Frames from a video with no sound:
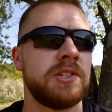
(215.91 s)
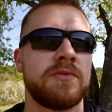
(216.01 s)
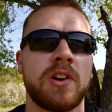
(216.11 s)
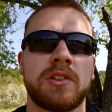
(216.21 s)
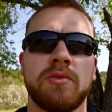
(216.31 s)

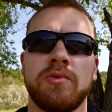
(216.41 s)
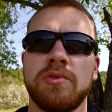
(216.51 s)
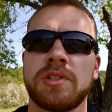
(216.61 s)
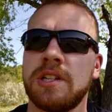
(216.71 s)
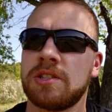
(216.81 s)
you've got the
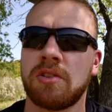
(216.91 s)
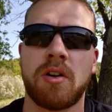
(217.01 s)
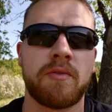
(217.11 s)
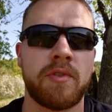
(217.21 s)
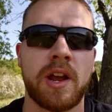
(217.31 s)
Ruskies are
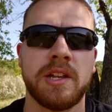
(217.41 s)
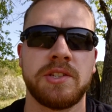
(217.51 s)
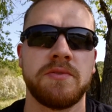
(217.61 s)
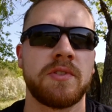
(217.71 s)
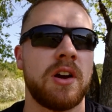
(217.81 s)
all
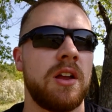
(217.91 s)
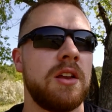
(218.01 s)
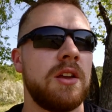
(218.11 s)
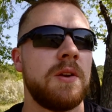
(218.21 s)
friends, you've got